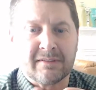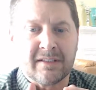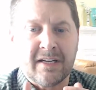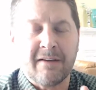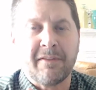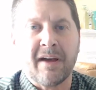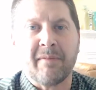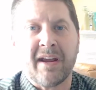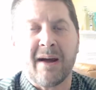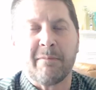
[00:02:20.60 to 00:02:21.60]
give them
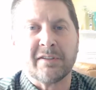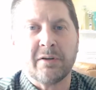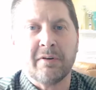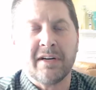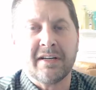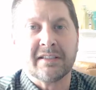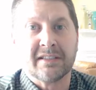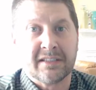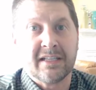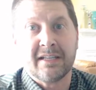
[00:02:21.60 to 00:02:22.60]
the opportunity to
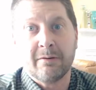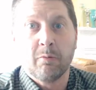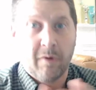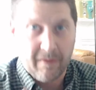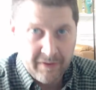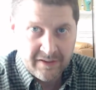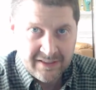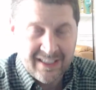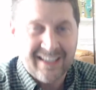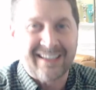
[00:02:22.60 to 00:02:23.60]
see what they're
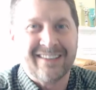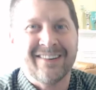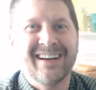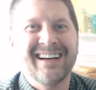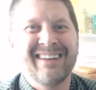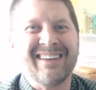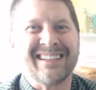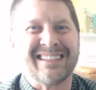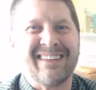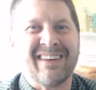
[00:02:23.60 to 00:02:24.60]
selling you
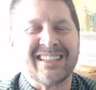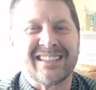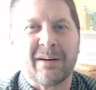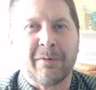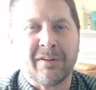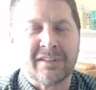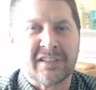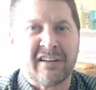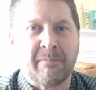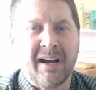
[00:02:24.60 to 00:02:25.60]
because they might start pulling
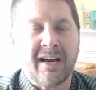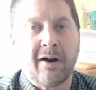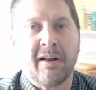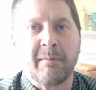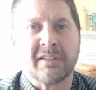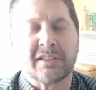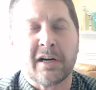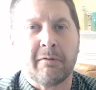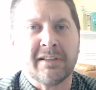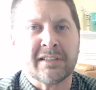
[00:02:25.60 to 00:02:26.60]
stuff back or they might
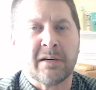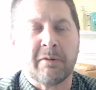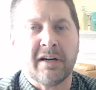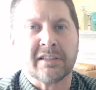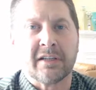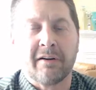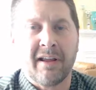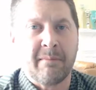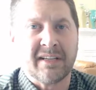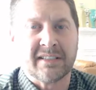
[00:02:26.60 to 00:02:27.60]
start raising their price or
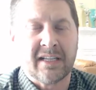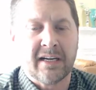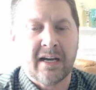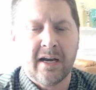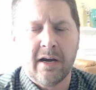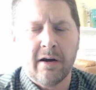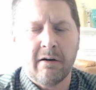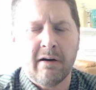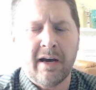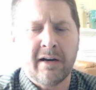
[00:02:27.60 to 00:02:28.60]
they may say,
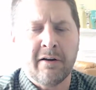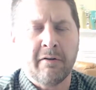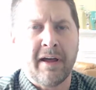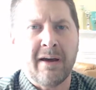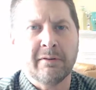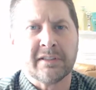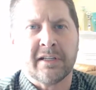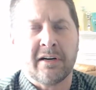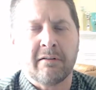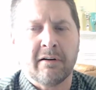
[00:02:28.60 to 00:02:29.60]
Oh, I didn't know that was
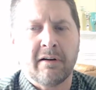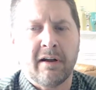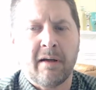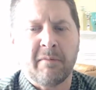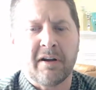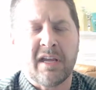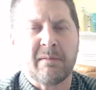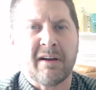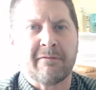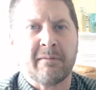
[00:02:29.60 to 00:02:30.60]
in there. I'm going to keep
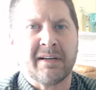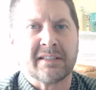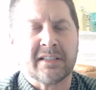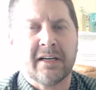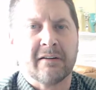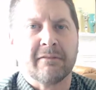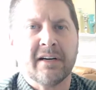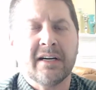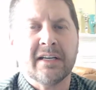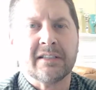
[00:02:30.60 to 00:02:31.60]
that for myself.
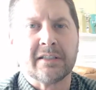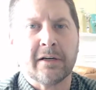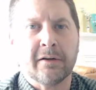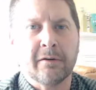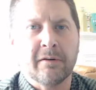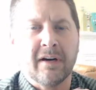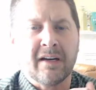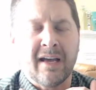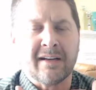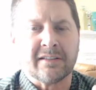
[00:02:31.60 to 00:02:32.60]
So,
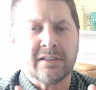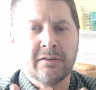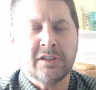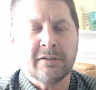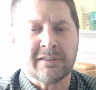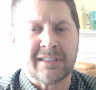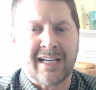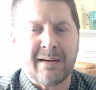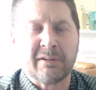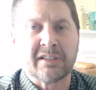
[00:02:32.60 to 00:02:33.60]
again, as soon as you
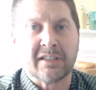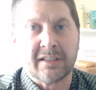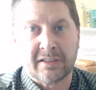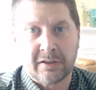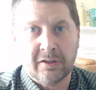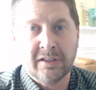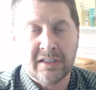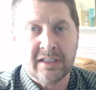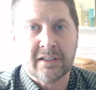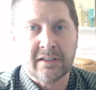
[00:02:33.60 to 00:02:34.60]
establish that it's a good
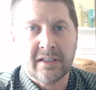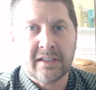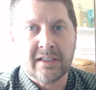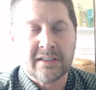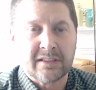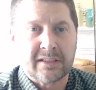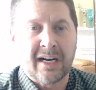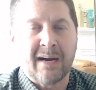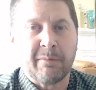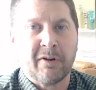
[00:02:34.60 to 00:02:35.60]
deal,
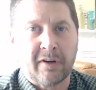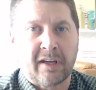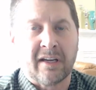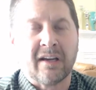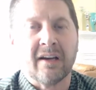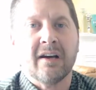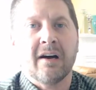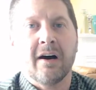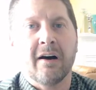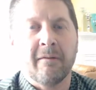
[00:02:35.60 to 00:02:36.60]
stop looking.
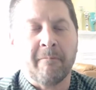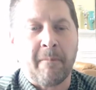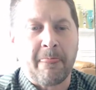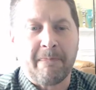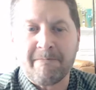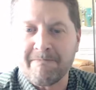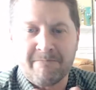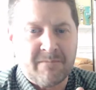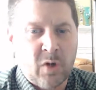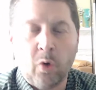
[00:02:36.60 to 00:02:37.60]
Um,
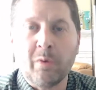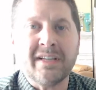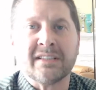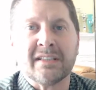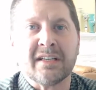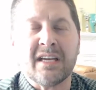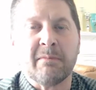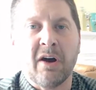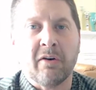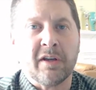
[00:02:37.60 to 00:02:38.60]
no reason to keep
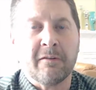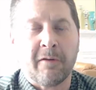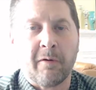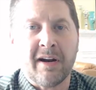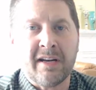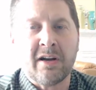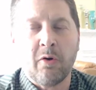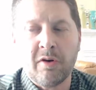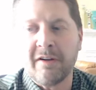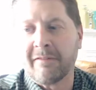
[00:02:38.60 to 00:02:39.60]
going. You've already
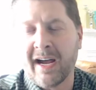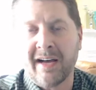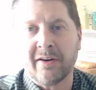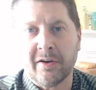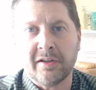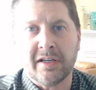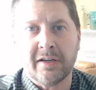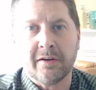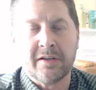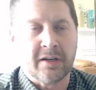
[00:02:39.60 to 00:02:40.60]
known you've gotten a good
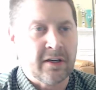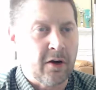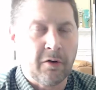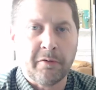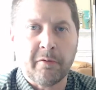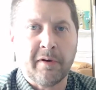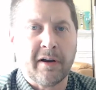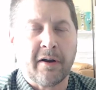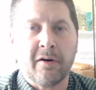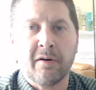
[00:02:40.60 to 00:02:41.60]
deal. You can go through it
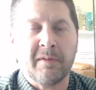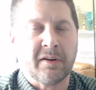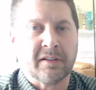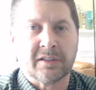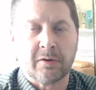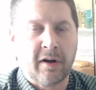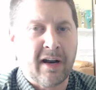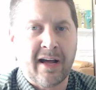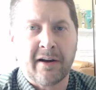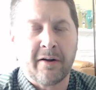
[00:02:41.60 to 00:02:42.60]
at home. You can sort it
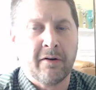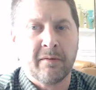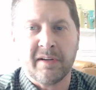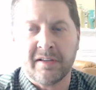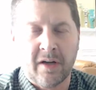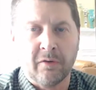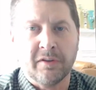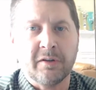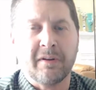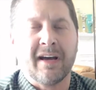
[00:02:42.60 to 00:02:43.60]
out at home. You don't
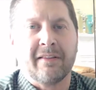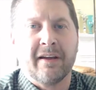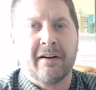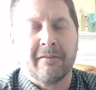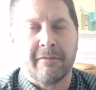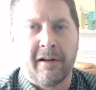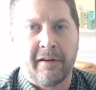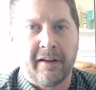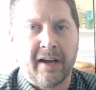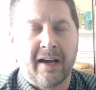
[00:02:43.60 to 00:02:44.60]
do that there in front of
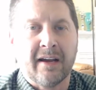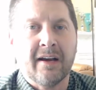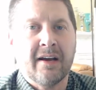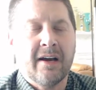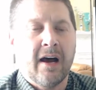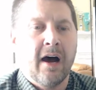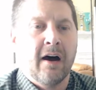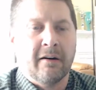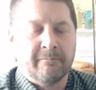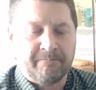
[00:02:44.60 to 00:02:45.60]
the guy.
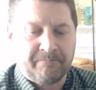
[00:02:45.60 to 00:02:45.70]
Um,